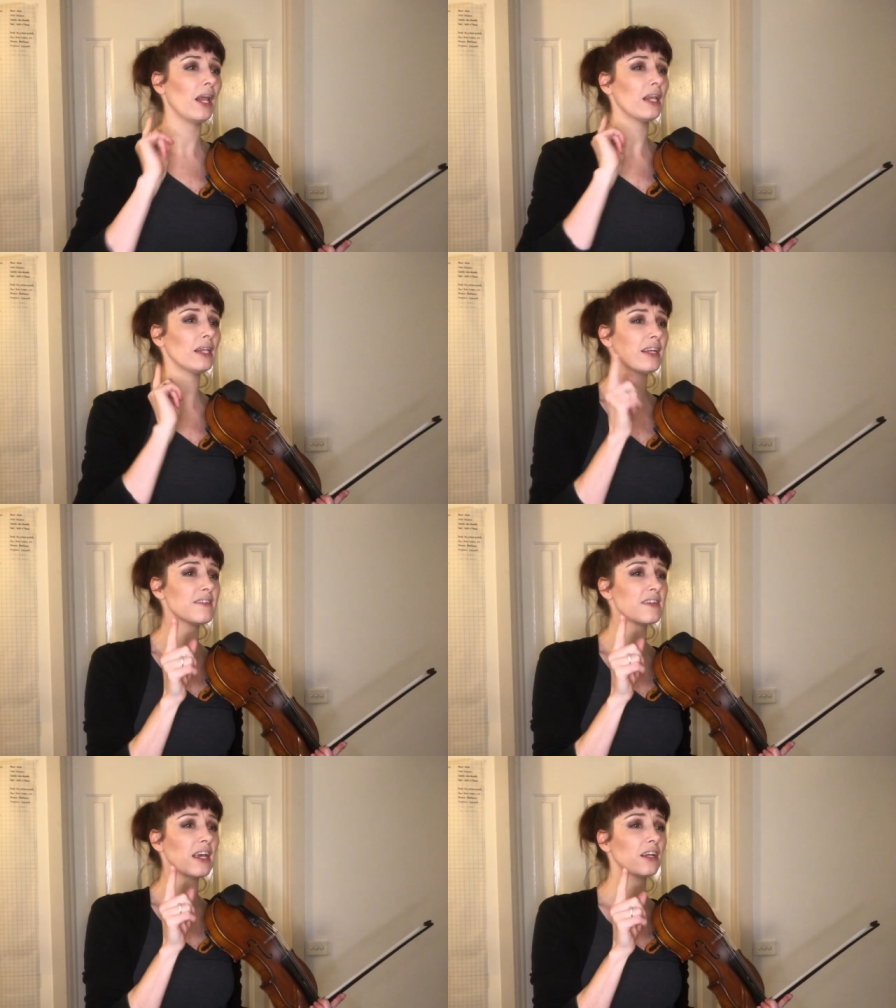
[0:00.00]

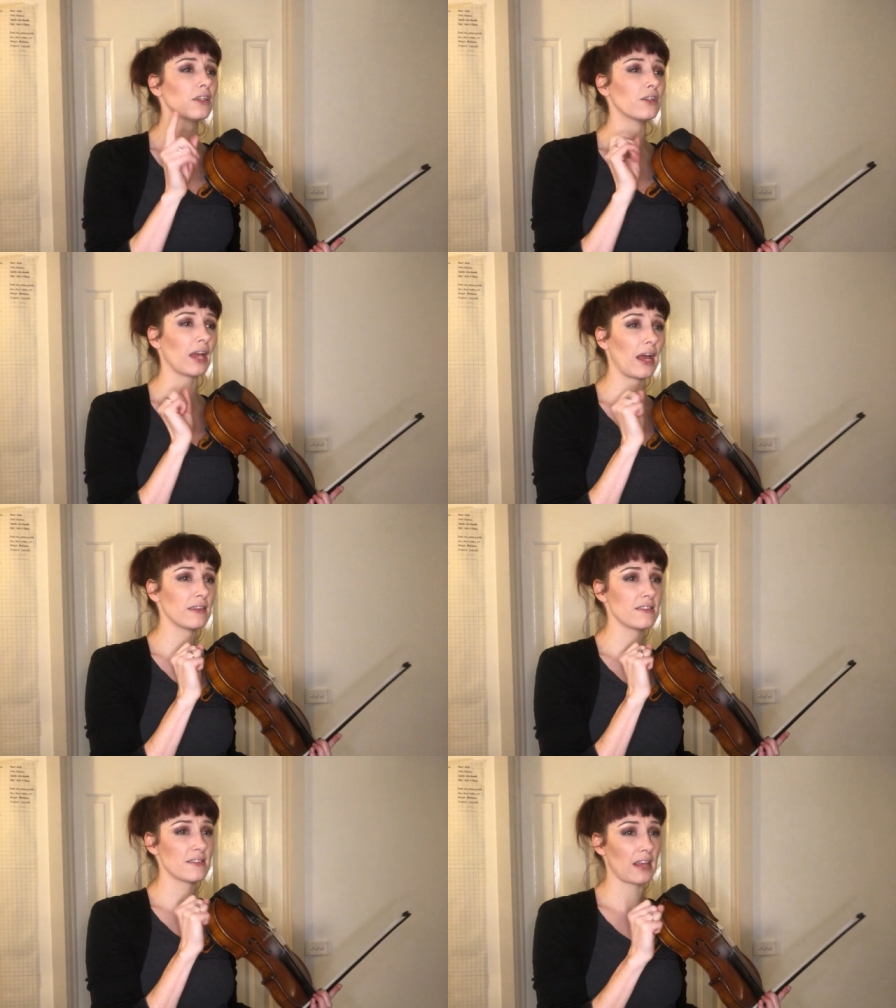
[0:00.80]
Let's take a look at
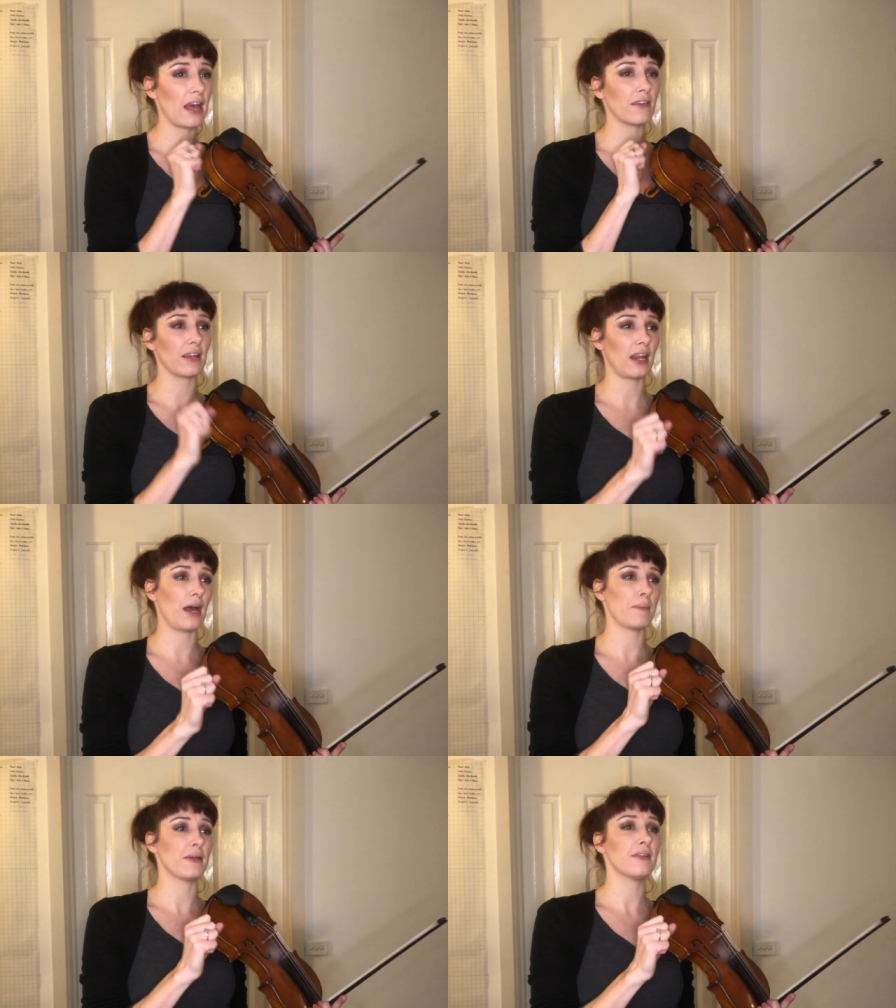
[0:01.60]
the scale that
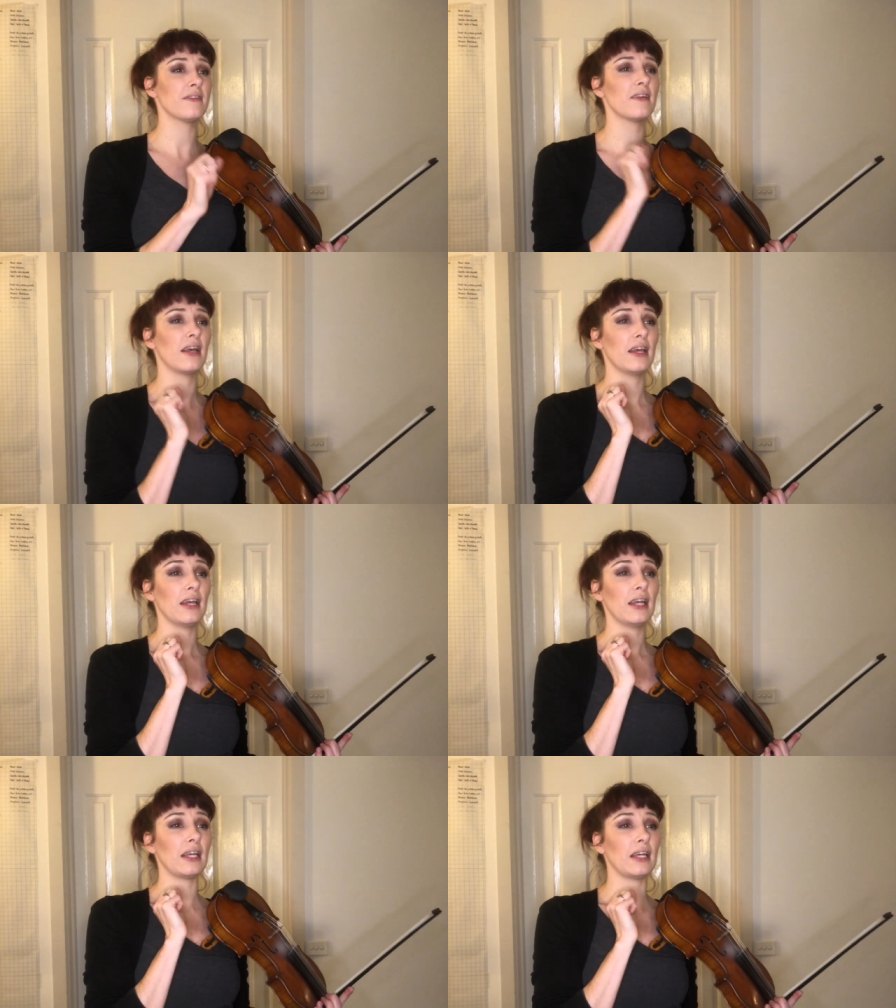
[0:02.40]
happens
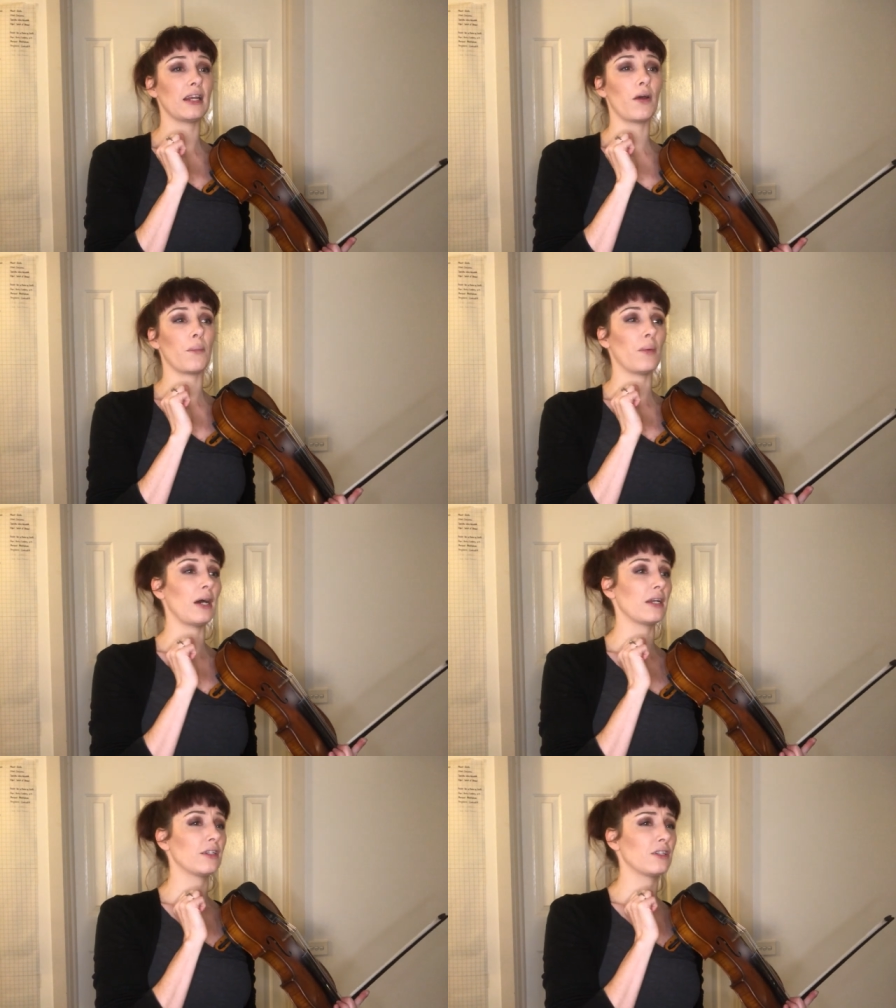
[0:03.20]
in
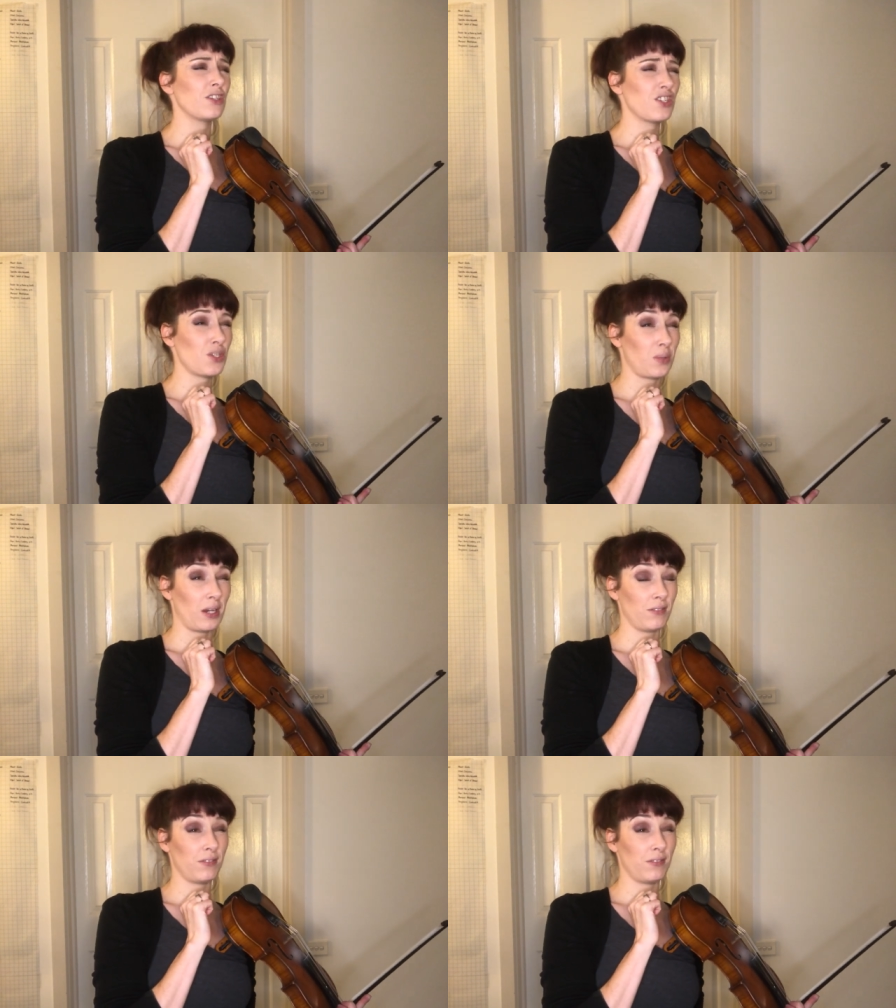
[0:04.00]
112.